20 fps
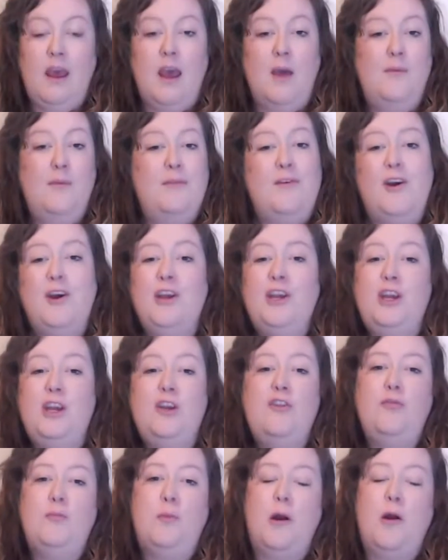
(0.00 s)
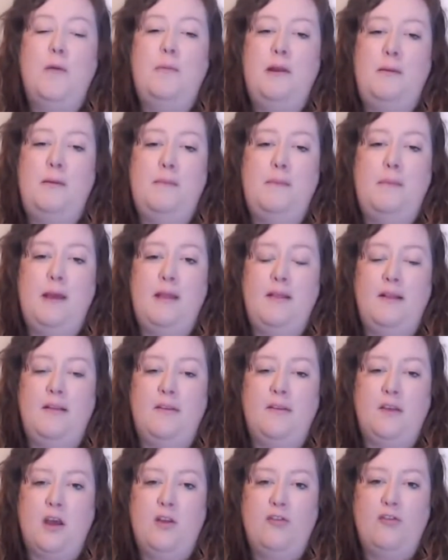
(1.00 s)
And we've got a huge problem in
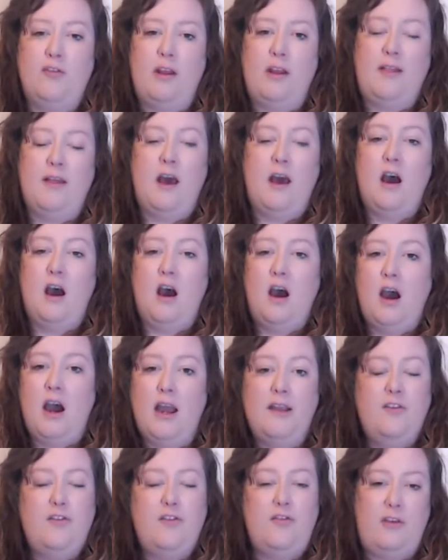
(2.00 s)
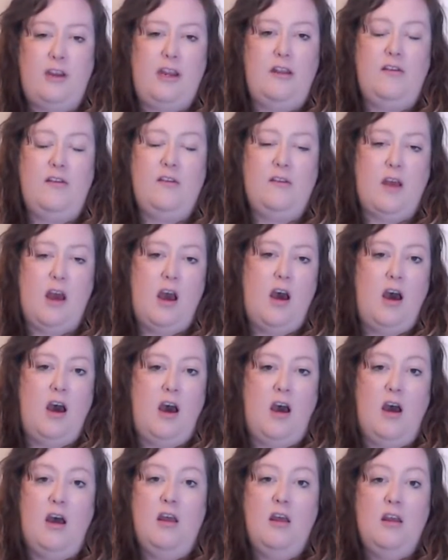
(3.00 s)
this country that our high streets
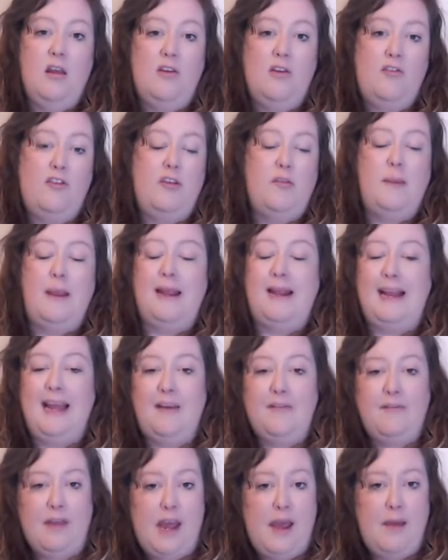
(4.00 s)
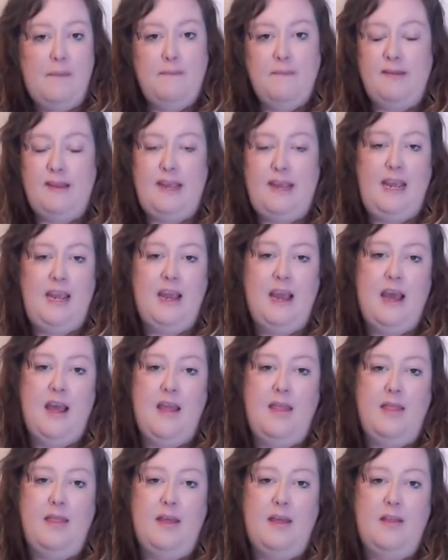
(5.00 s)
are just being left empty,
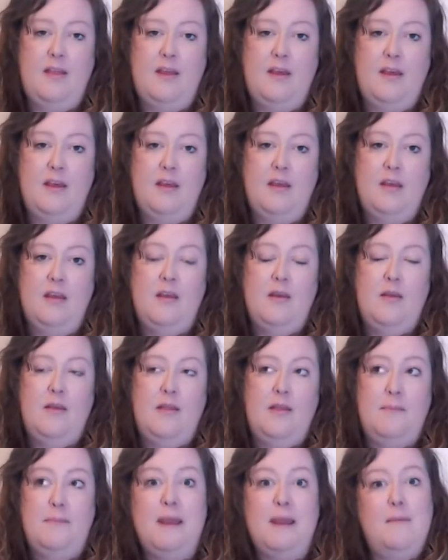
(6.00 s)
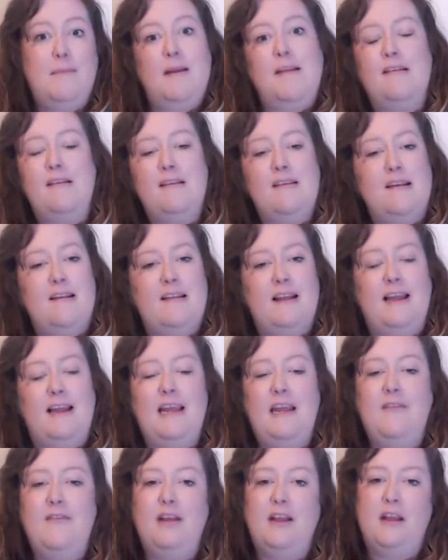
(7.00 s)
and that the big businesses are
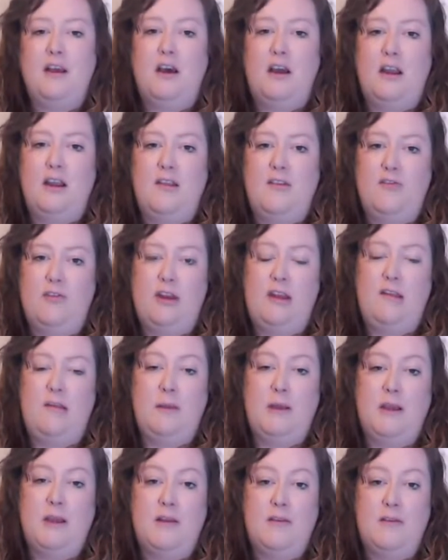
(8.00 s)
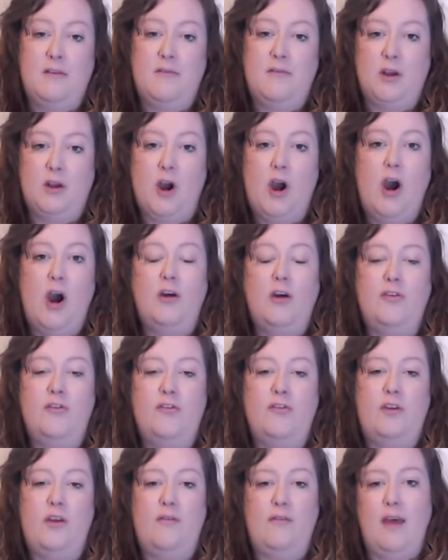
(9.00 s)
leaving the high streets because of the
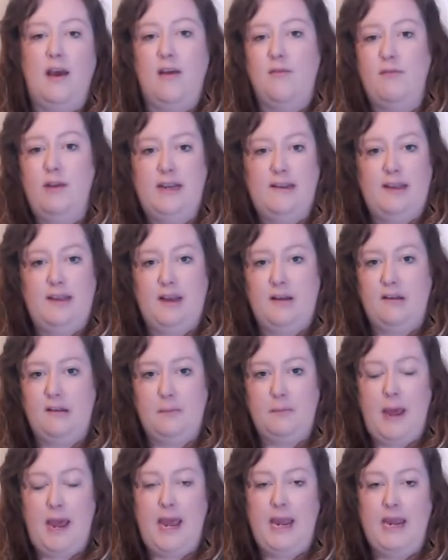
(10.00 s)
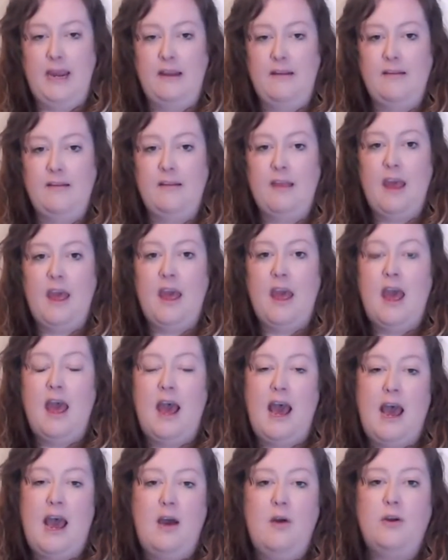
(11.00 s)
cost of that retail space.
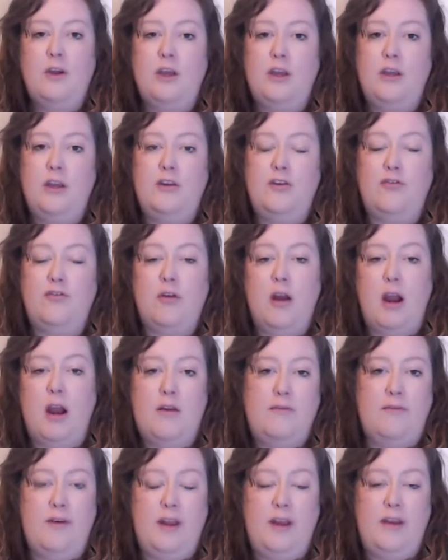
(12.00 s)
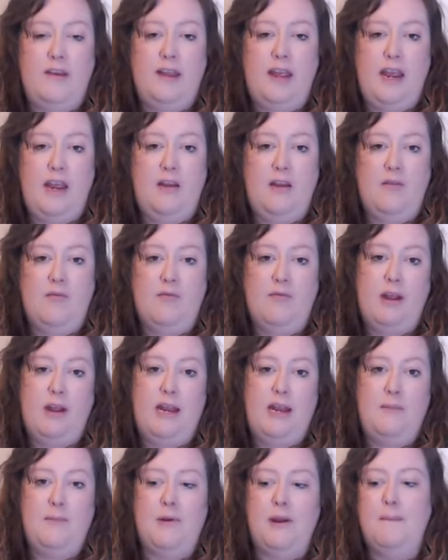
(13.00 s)
How could grant funding
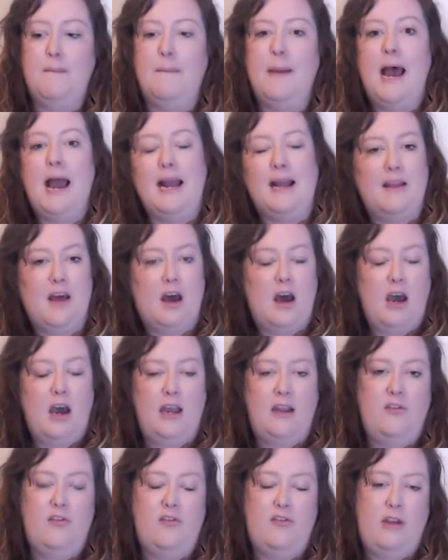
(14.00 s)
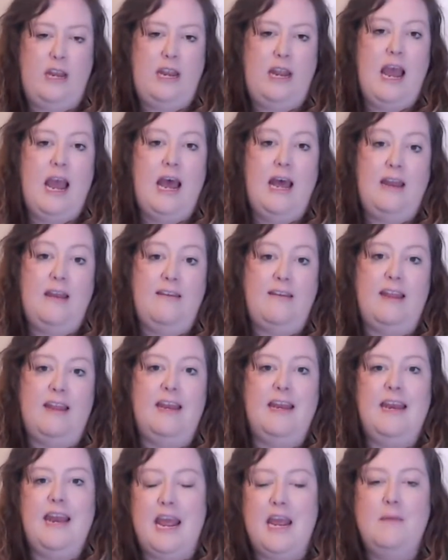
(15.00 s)
really bring back the high street and
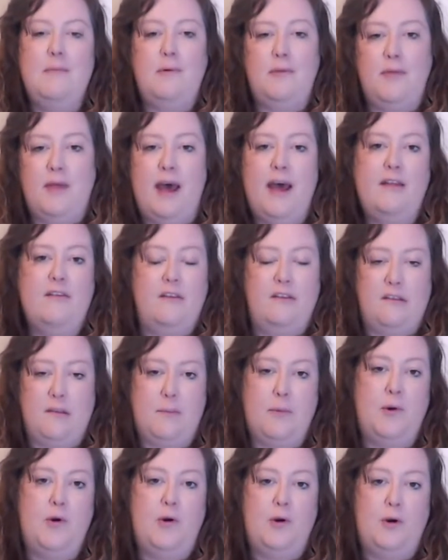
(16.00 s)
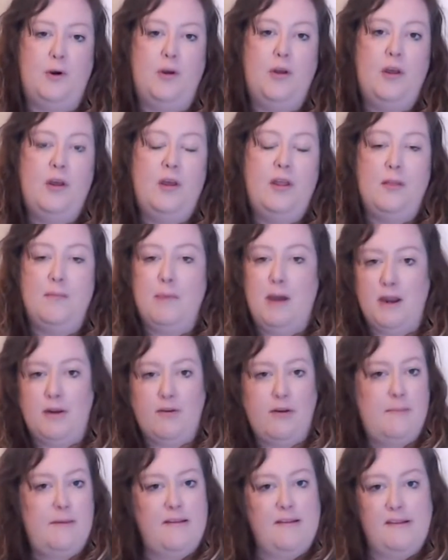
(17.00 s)
enable that to support the
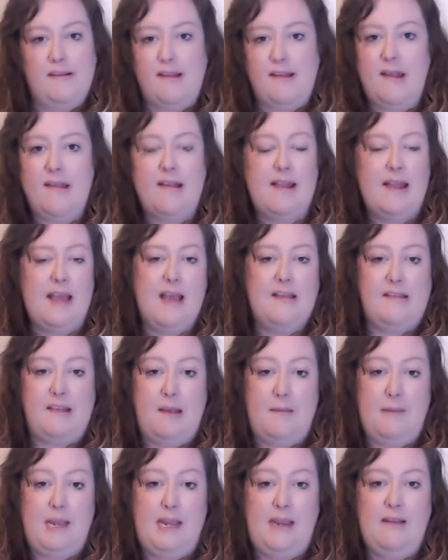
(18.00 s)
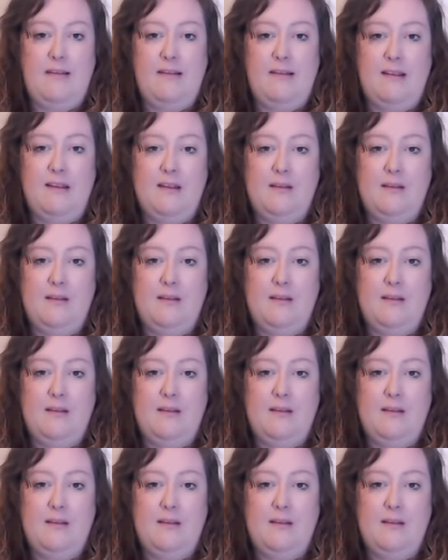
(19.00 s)
micro businesses and the SMEs?